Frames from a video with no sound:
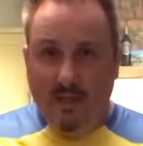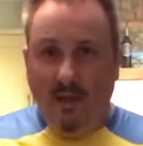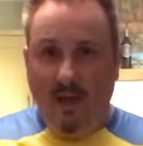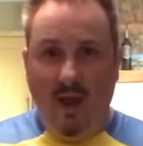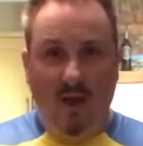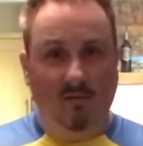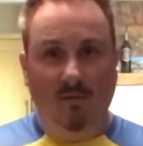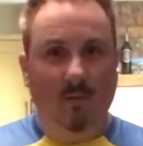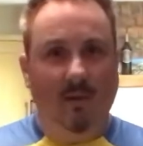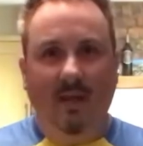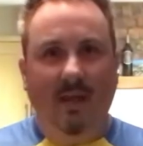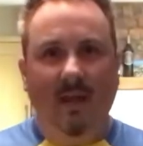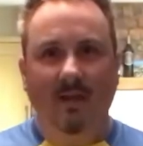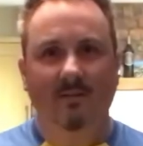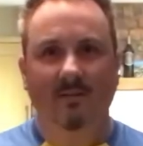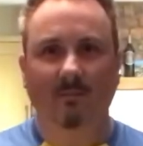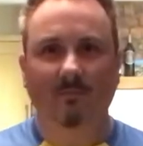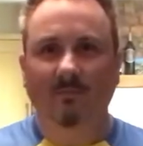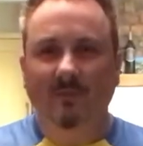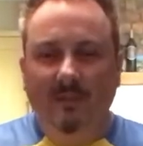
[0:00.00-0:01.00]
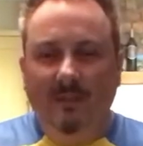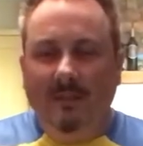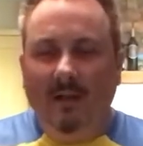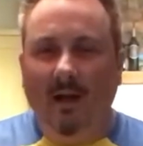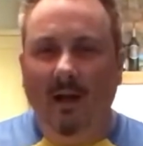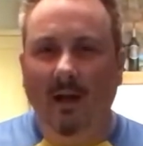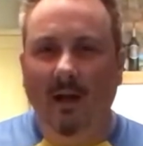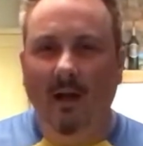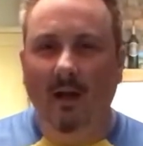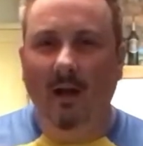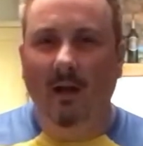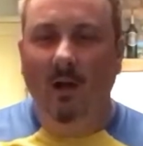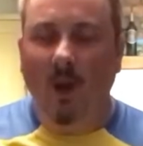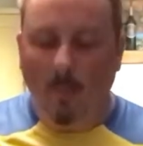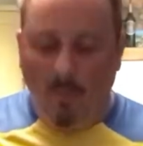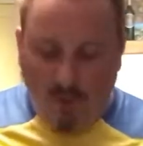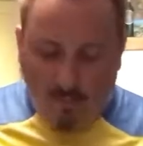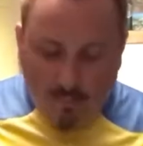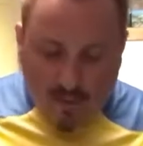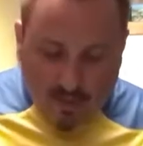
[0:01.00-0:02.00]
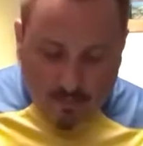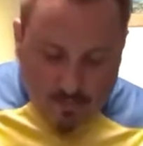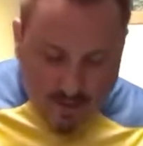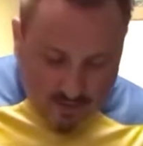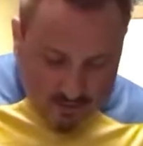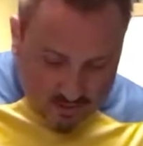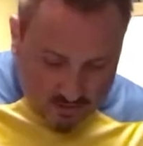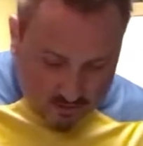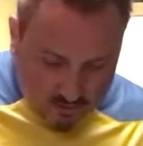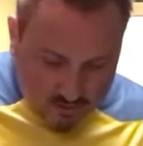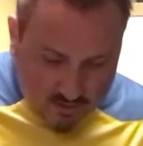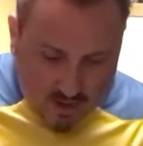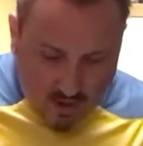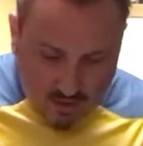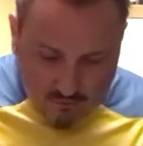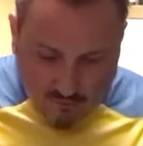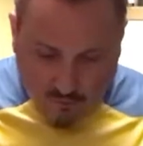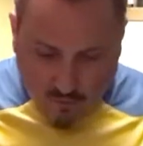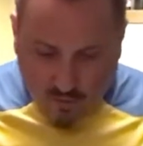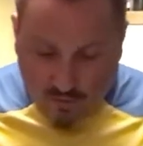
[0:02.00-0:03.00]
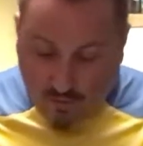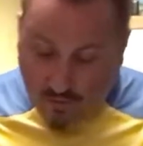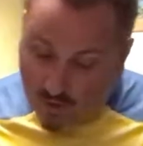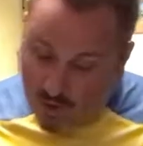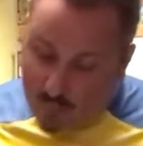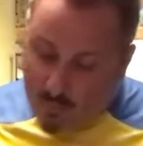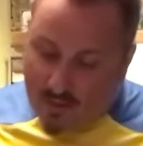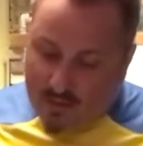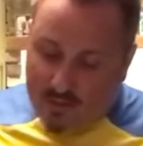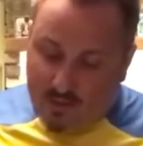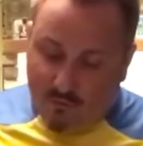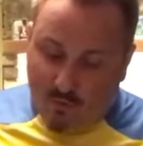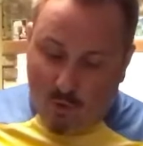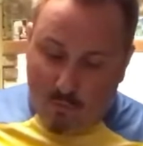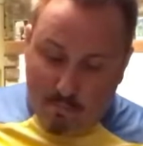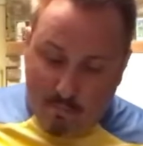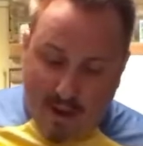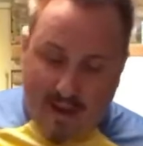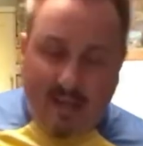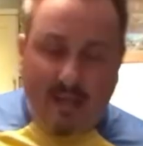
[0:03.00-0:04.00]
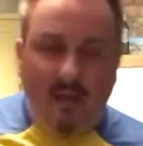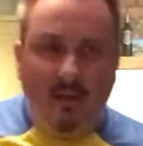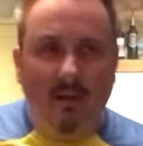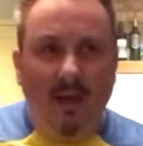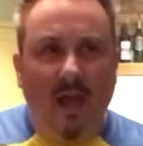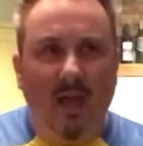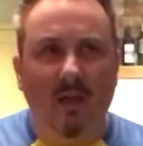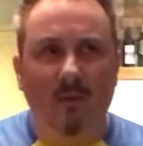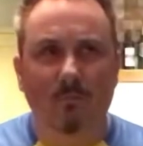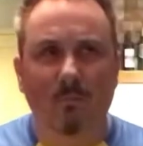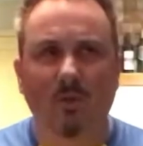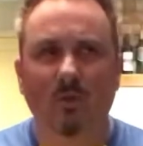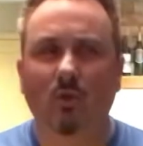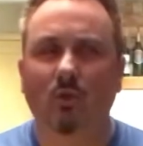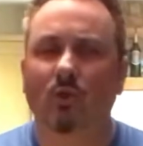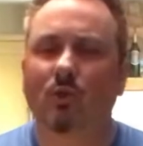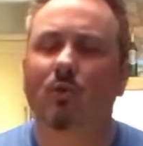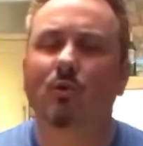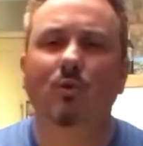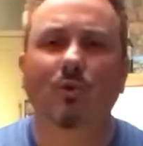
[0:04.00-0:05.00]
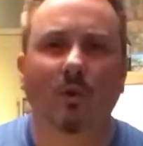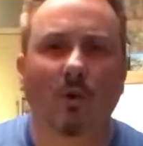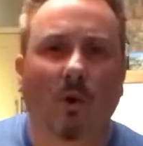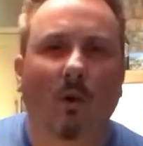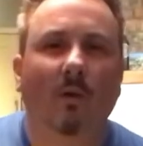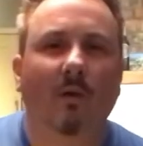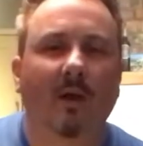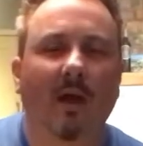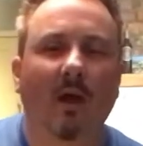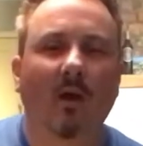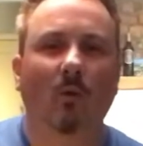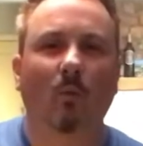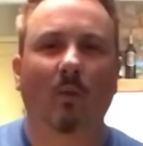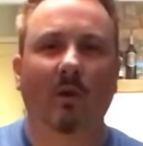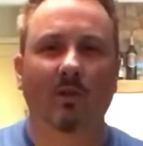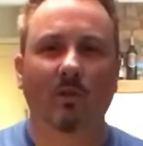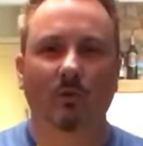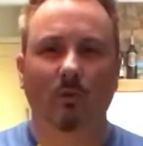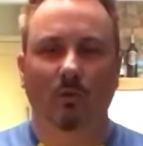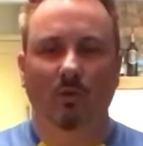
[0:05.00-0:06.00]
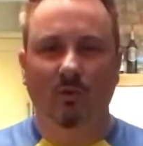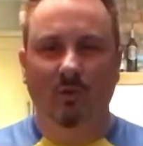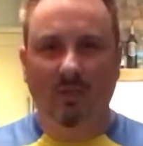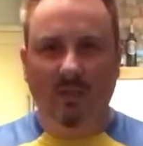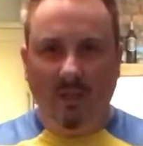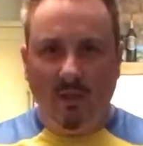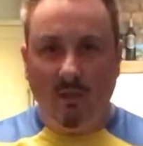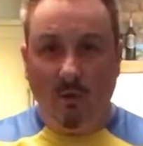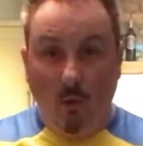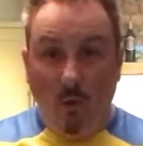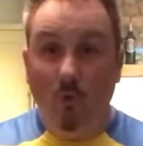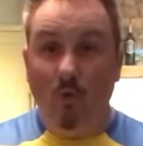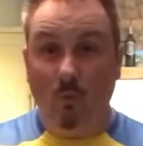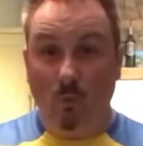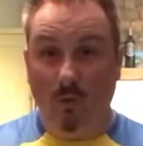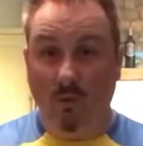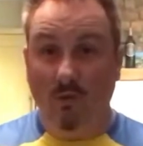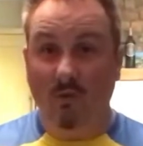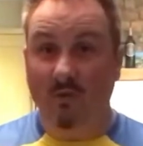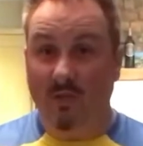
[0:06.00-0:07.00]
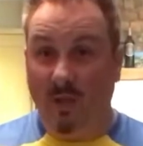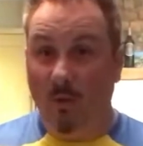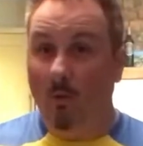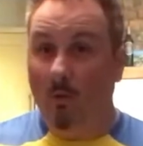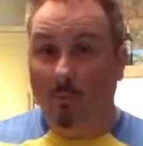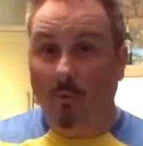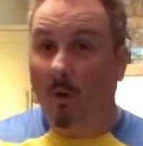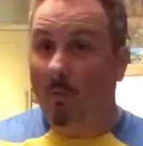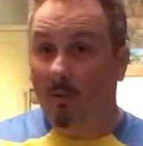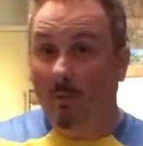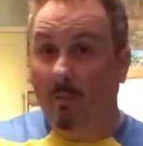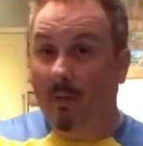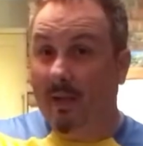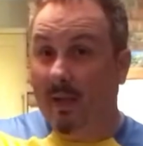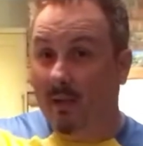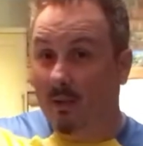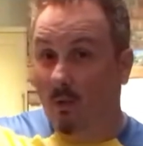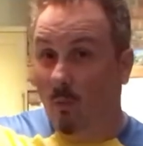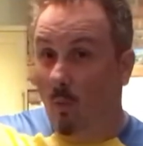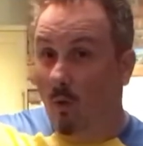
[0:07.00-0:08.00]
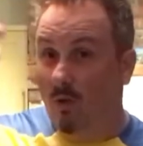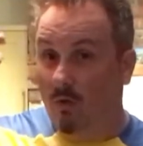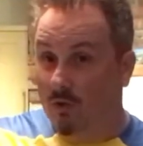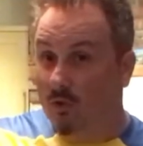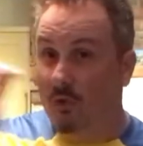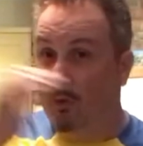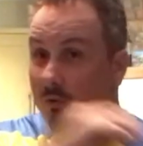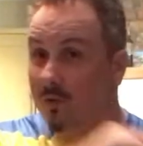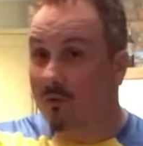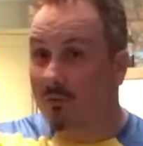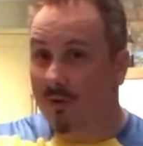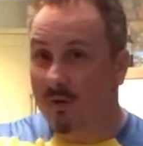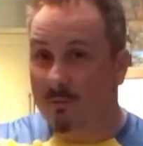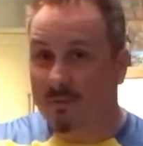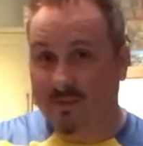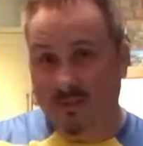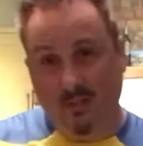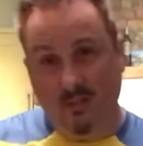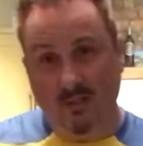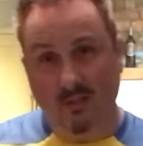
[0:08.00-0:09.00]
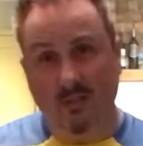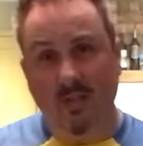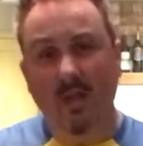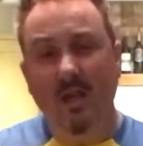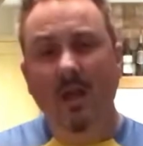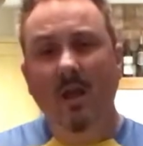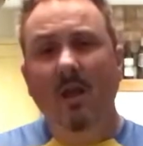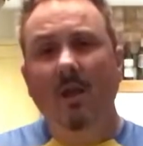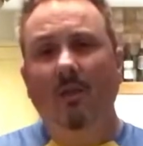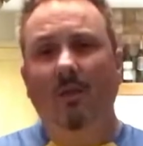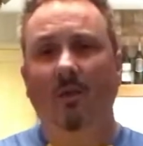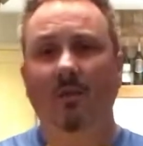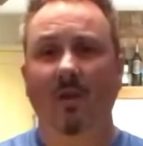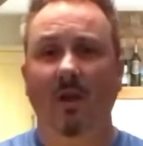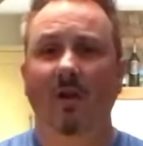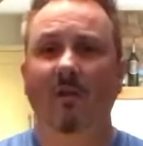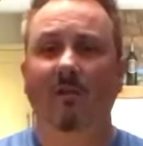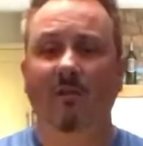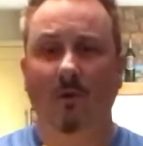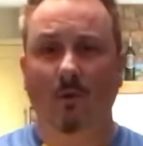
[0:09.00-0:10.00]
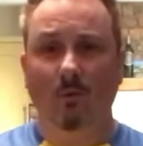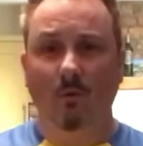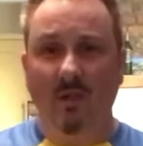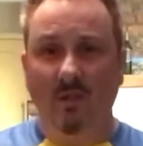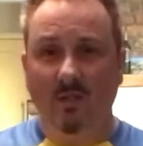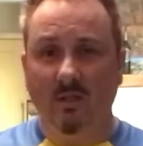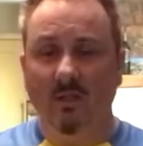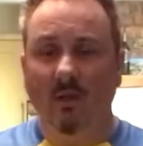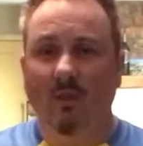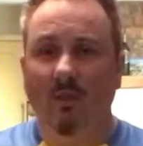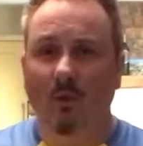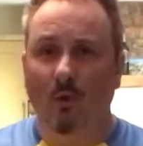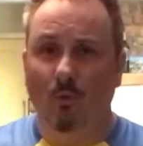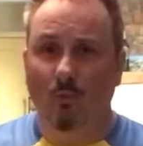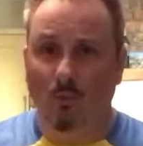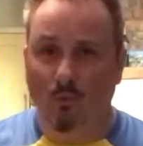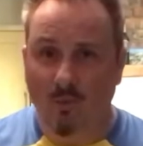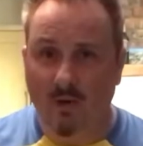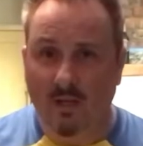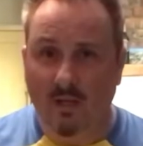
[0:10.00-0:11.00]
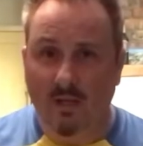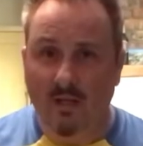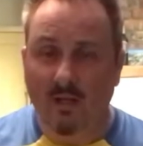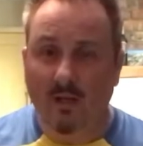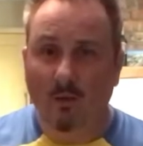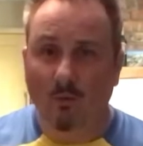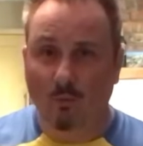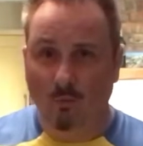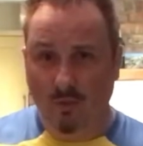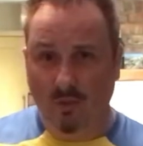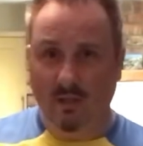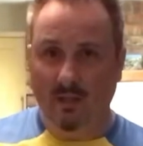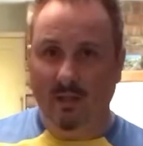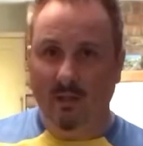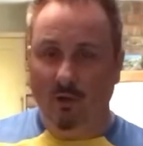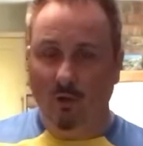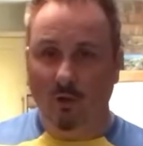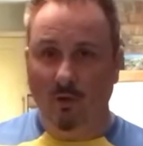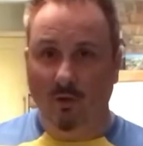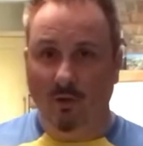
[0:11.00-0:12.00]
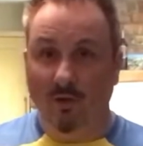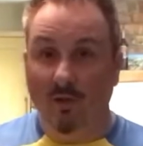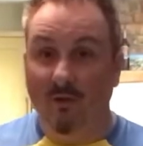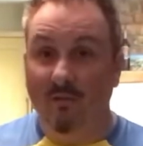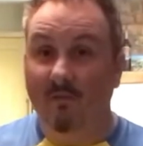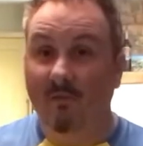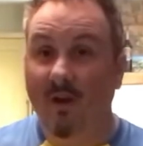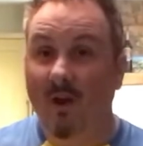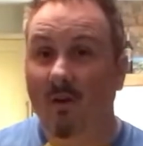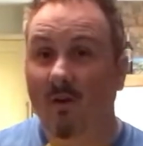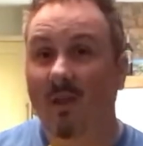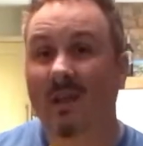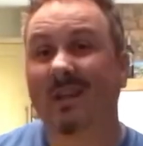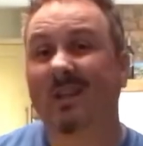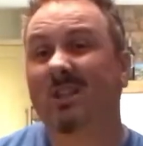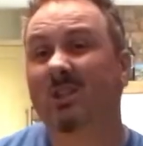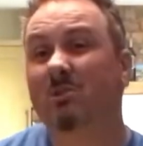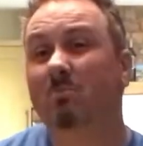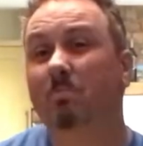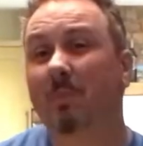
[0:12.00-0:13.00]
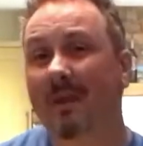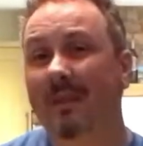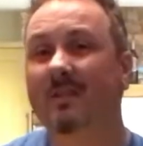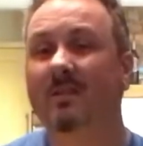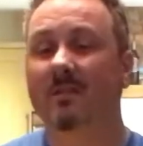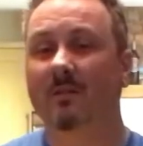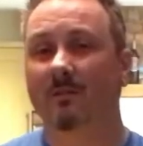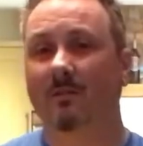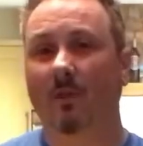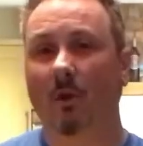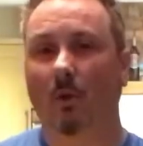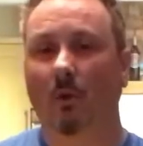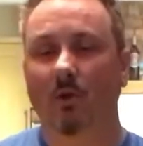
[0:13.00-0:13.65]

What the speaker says: Everybody has them. A couple of big makes to look out for. They're expensive though. Miken and Mizuno. Now, when you see those ones, they will probably be in the 1, 2, and 3 positions. They're there for a reason. They're really, really good. They're very expensive though.